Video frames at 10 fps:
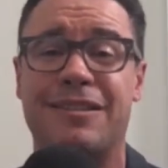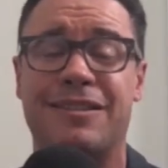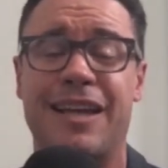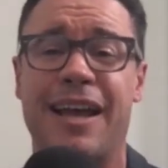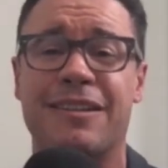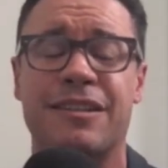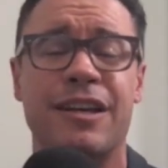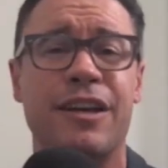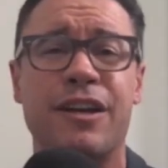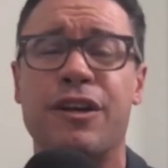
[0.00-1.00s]

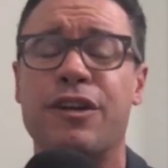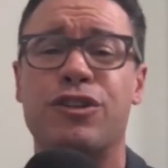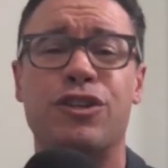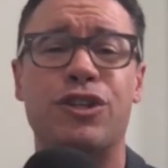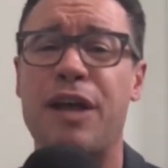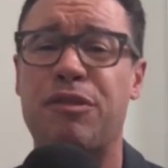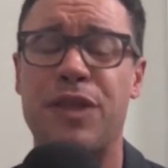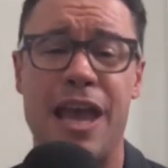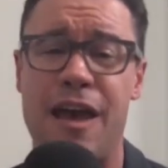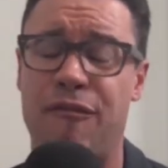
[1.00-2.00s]
says, "Shut
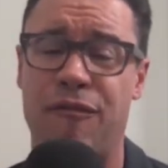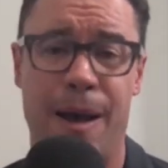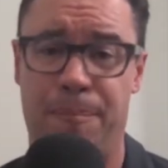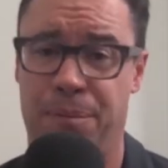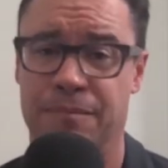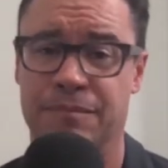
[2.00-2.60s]
the f up."